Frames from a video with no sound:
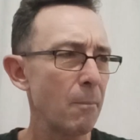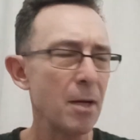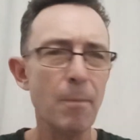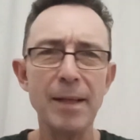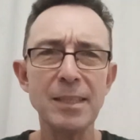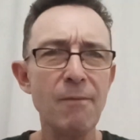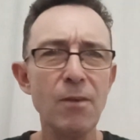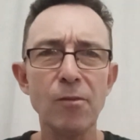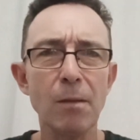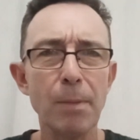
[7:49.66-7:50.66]
But there were about 10,
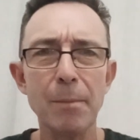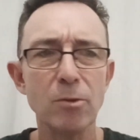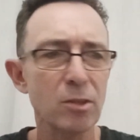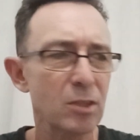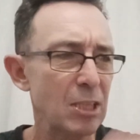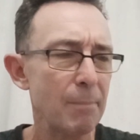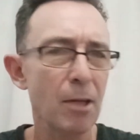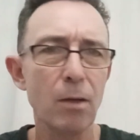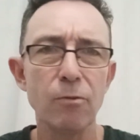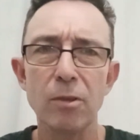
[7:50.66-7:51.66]
15 people just stepped
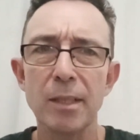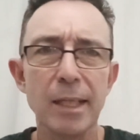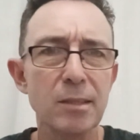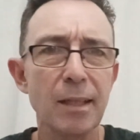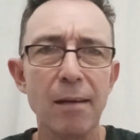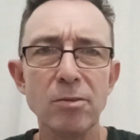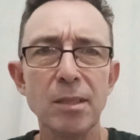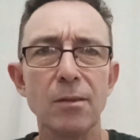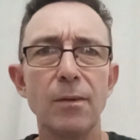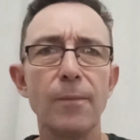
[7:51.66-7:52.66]
over her to get to the
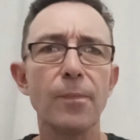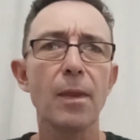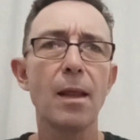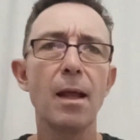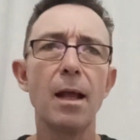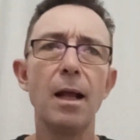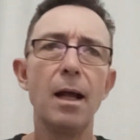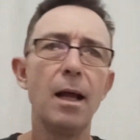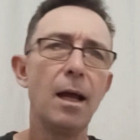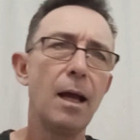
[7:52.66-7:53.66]
carousel.
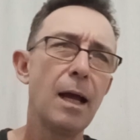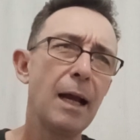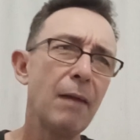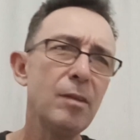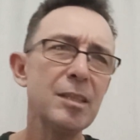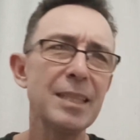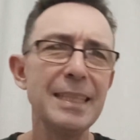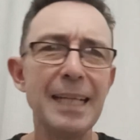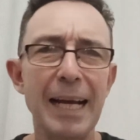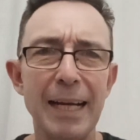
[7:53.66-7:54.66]
And having
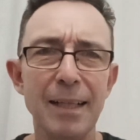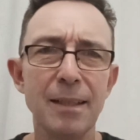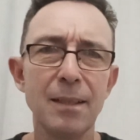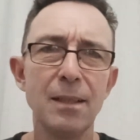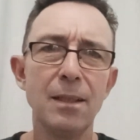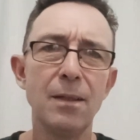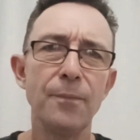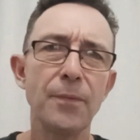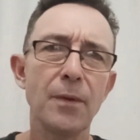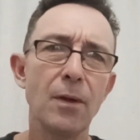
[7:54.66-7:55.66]
seen that,
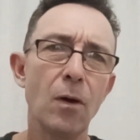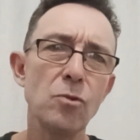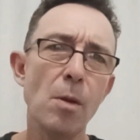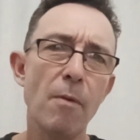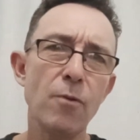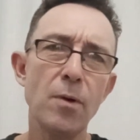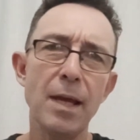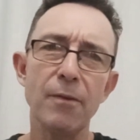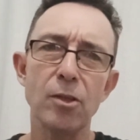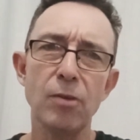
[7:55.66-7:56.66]
on top of all the
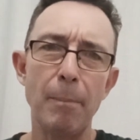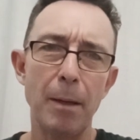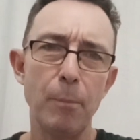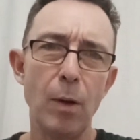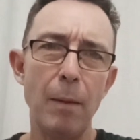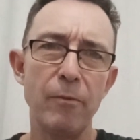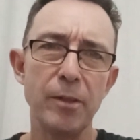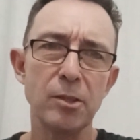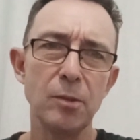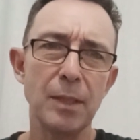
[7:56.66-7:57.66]
other crap I'd put up for
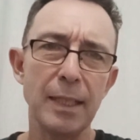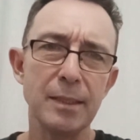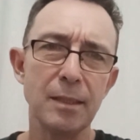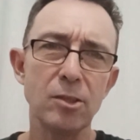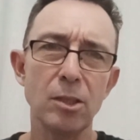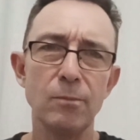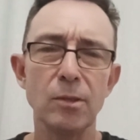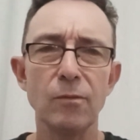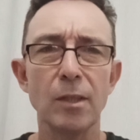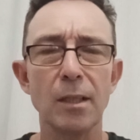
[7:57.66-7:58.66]
the 2 days, in
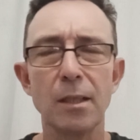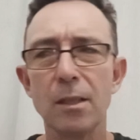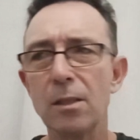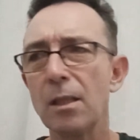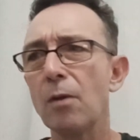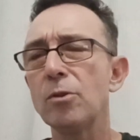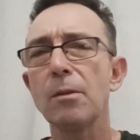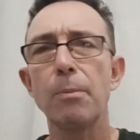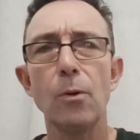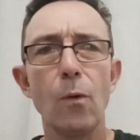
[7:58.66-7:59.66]
terms of the no
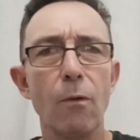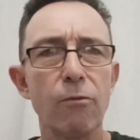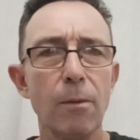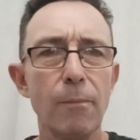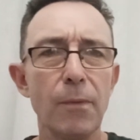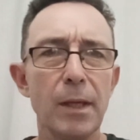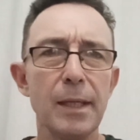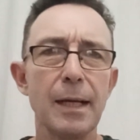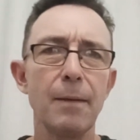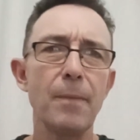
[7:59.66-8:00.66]
support from
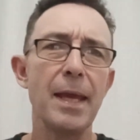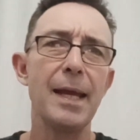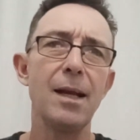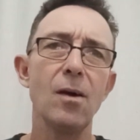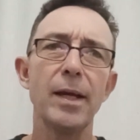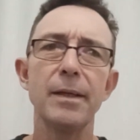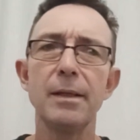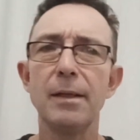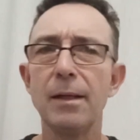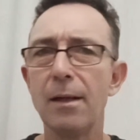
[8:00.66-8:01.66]
the airline,
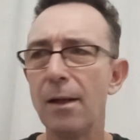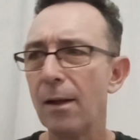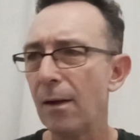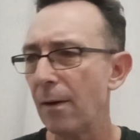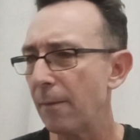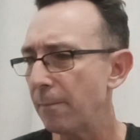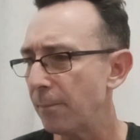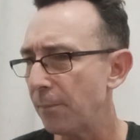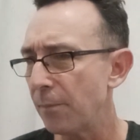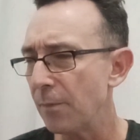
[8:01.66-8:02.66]

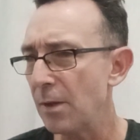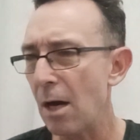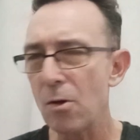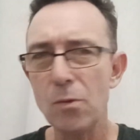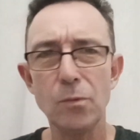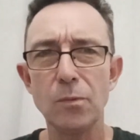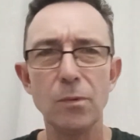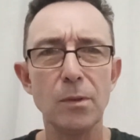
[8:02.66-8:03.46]
no,